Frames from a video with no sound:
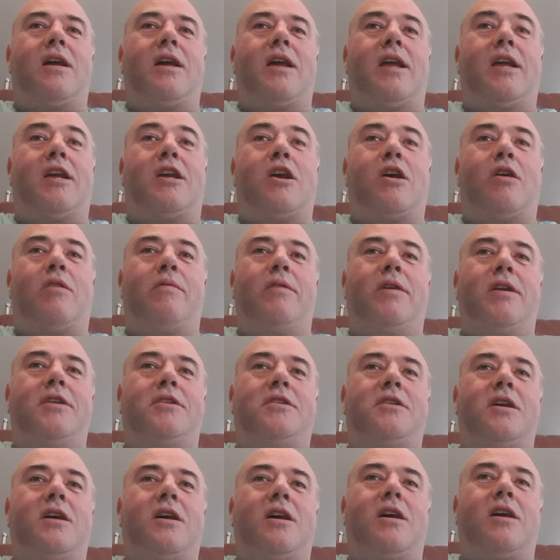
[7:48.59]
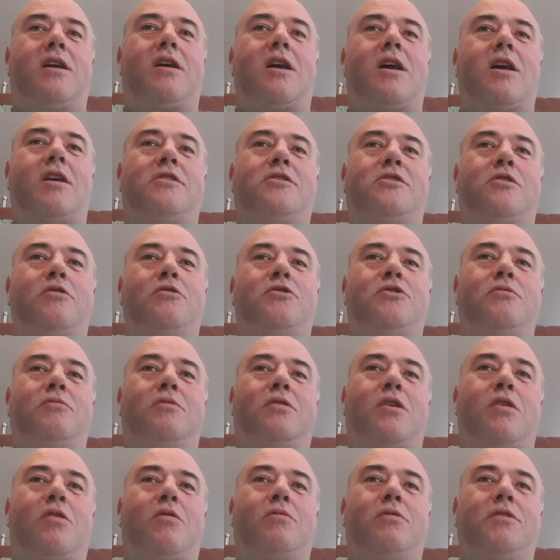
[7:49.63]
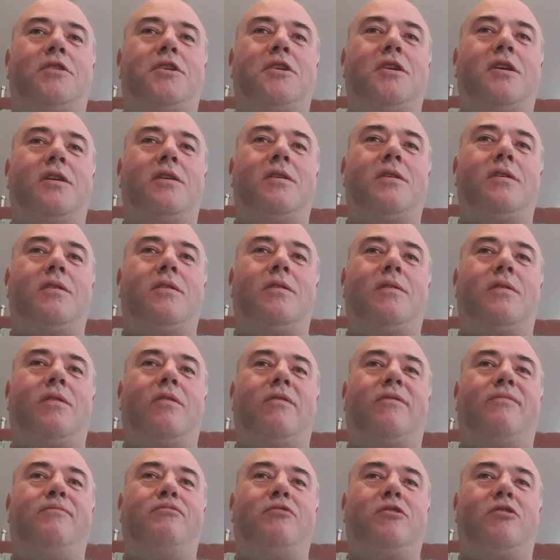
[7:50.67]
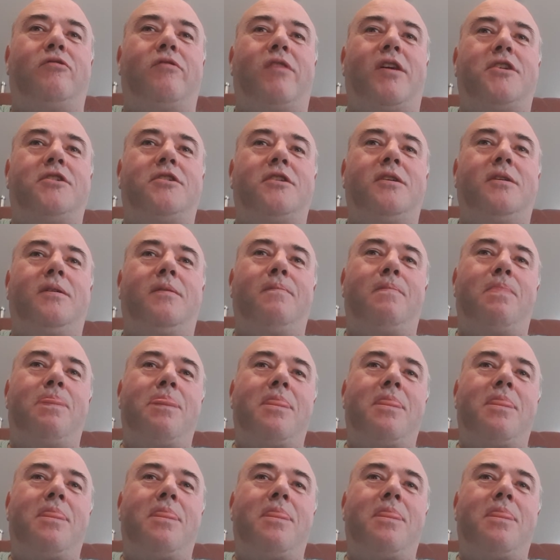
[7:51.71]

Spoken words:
encourage a social culture of progression.